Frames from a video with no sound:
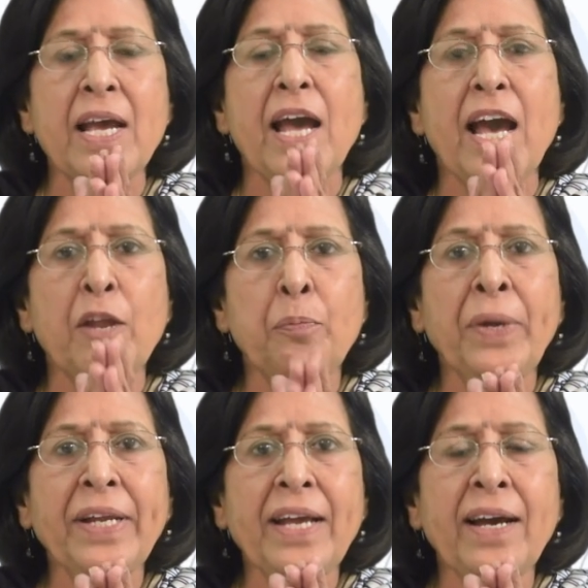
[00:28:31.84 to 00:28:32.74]
and
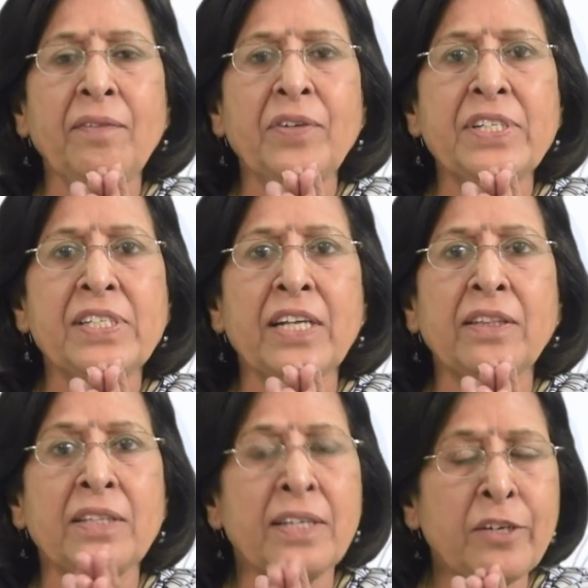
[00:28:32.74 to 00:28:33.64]
media, which is
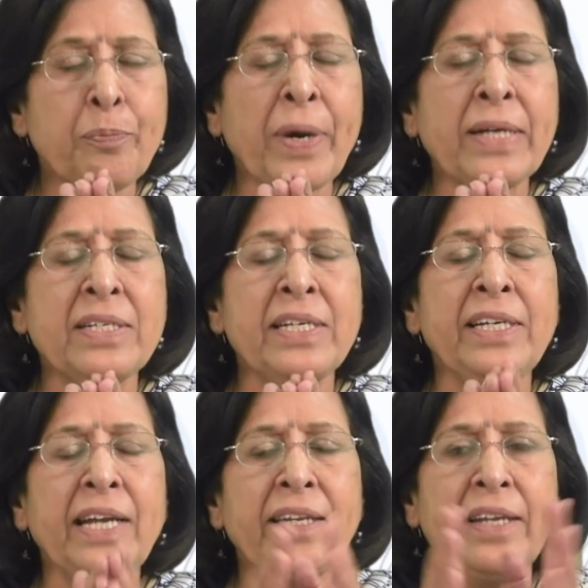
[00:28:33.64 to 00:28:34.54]
a third
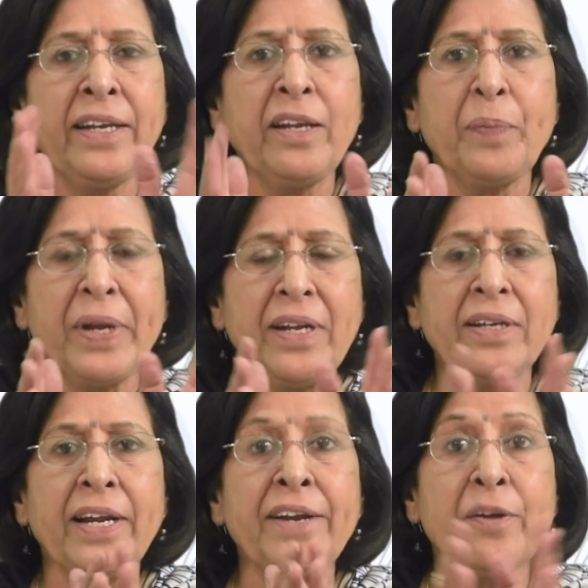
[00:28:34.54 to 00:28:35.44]
party and
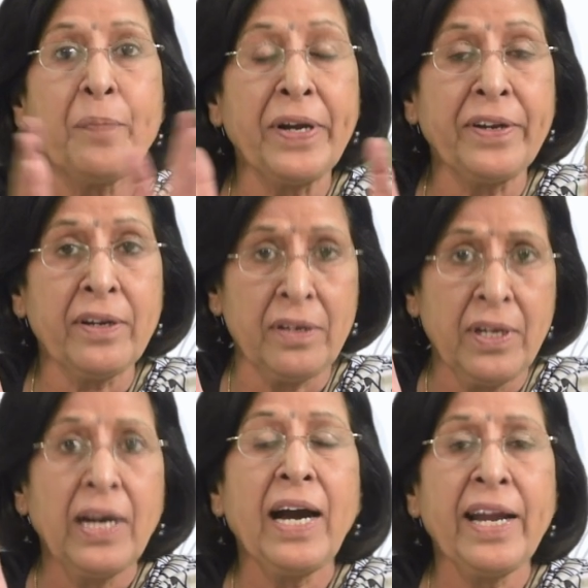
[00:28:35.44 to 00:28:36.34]
independent interpreter,
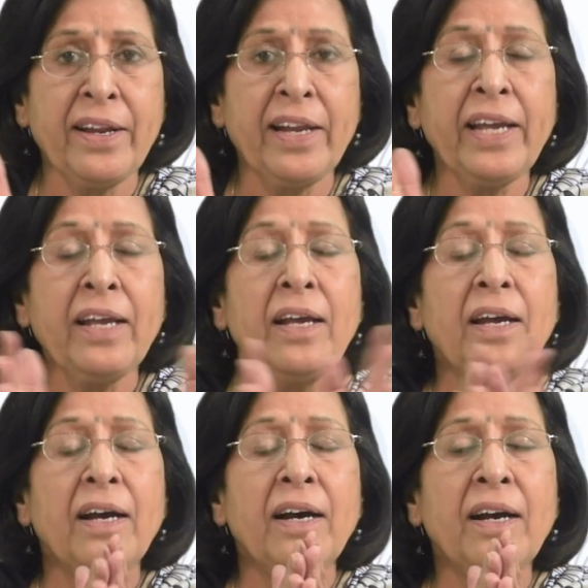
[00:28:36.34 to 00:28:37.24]
ideally
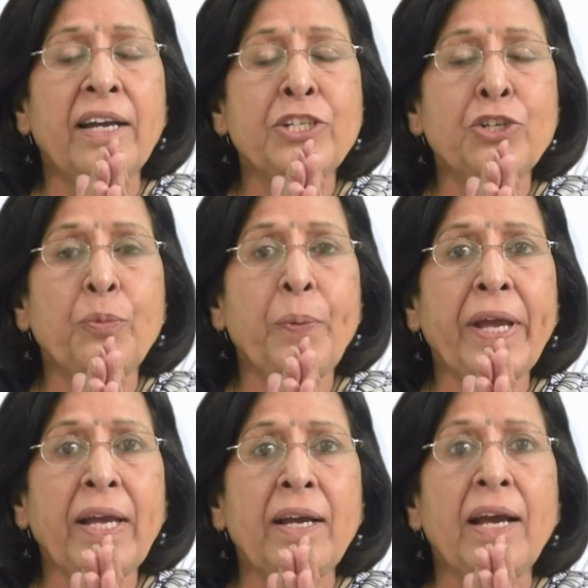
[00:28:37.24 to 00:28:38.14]
it should
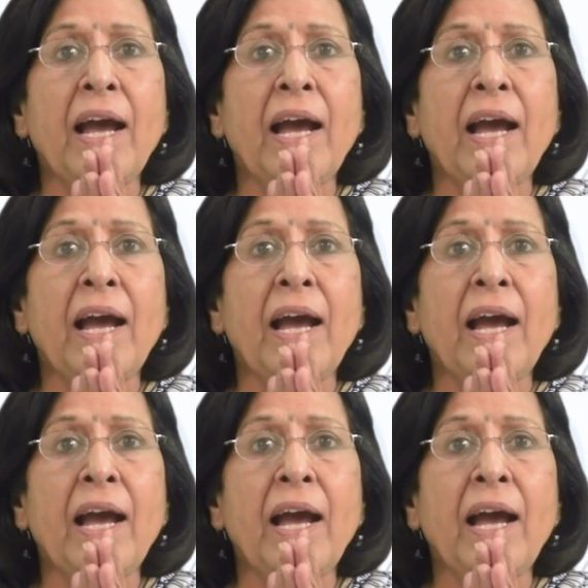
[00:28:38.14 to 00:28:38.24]
be,